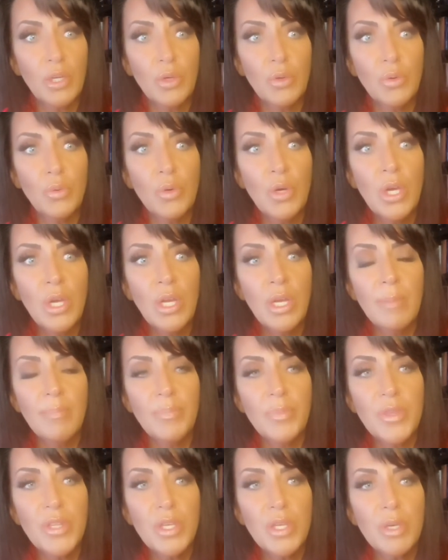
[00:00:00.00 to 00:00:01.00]

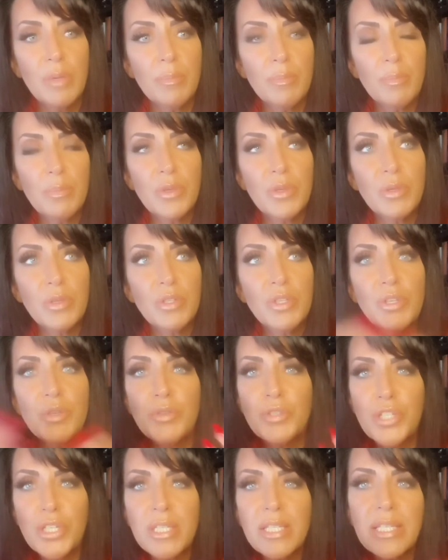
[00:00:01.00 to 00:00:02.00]
You
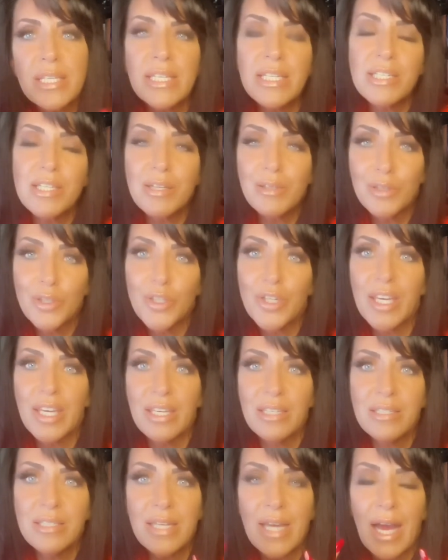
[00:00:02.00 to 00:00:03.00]
just need to look
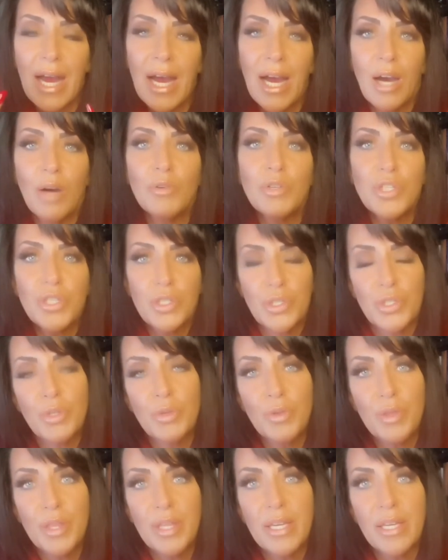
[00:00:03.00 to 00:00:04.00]
into how to
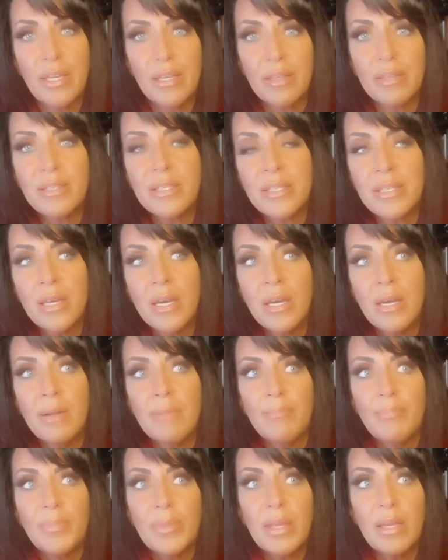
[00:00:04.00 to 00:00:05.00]
do things
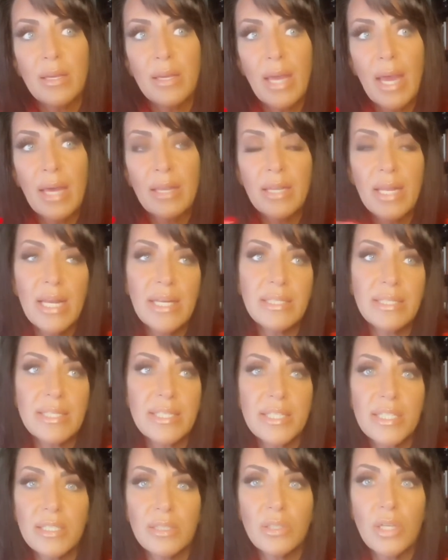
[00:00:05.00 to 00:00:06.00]
and
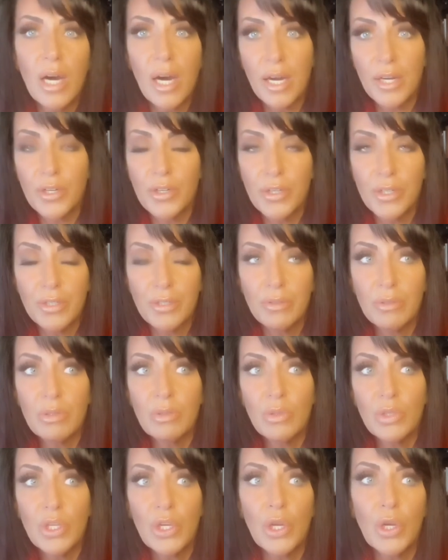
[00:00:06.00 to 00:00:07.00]
still honor,
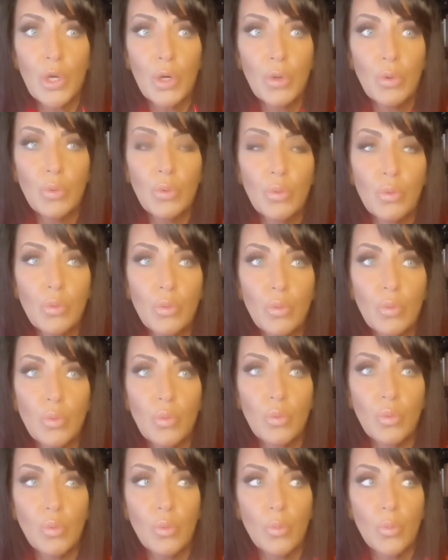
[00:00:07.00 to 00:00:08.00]
you know,
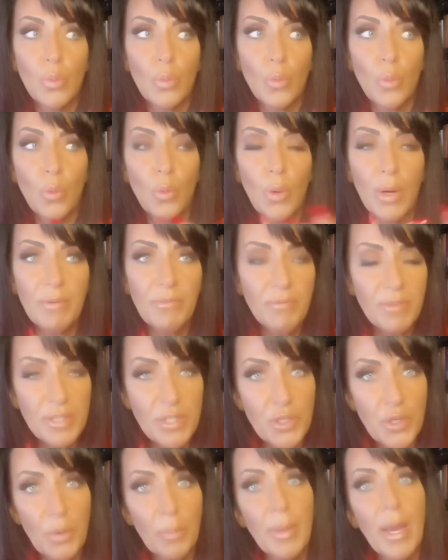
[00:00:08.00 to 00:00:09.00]
what
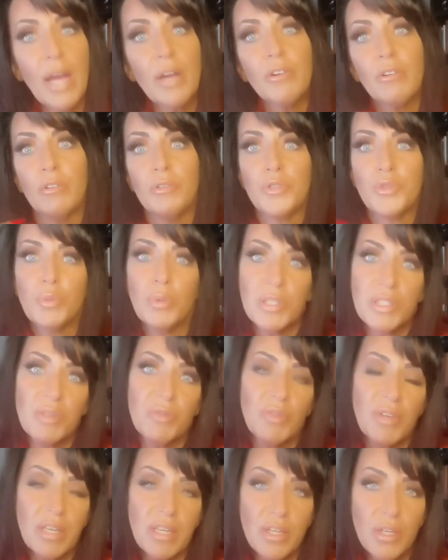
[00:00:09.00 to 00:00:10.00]
fits your macros, what's
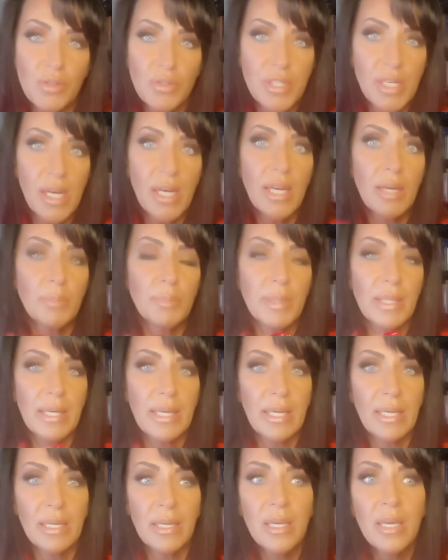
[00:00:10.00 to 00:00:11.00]
fitting your diet
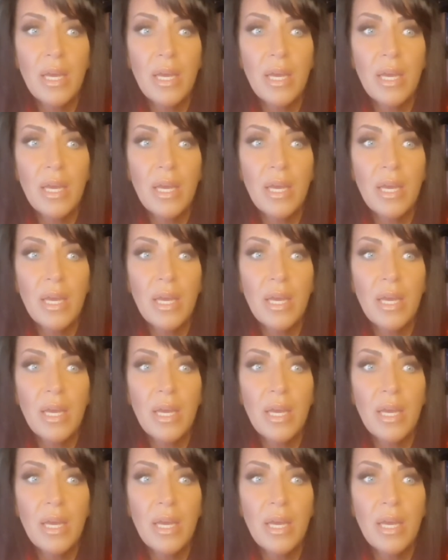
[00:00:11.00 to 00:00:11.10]
plan.